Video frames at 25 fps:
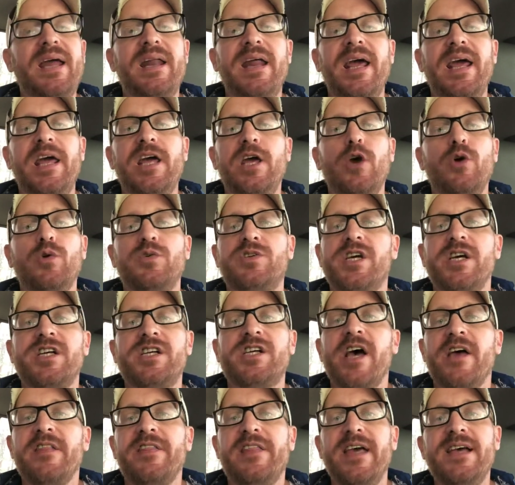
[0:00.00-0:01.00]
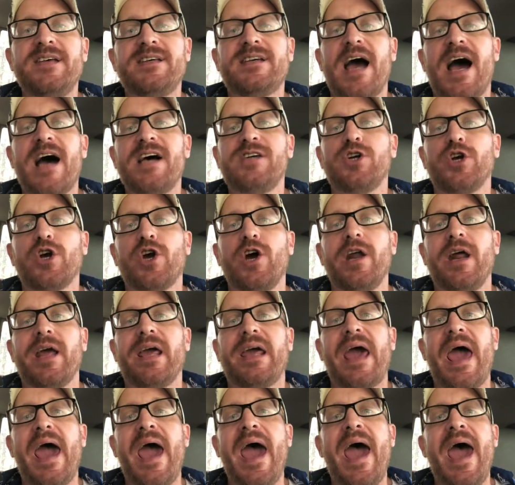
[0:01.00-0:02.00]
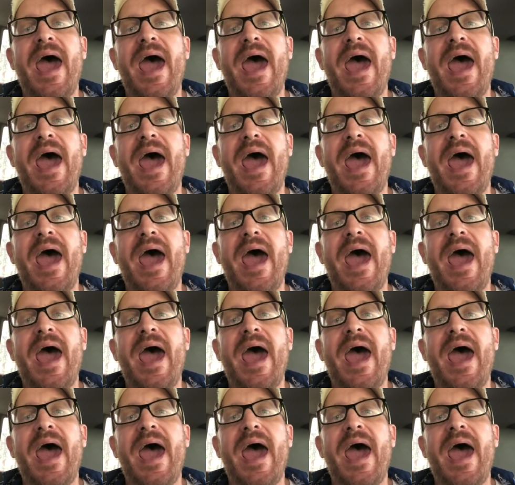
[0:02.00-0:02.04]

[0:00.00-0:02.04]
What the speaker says: PD usage, these guys are going to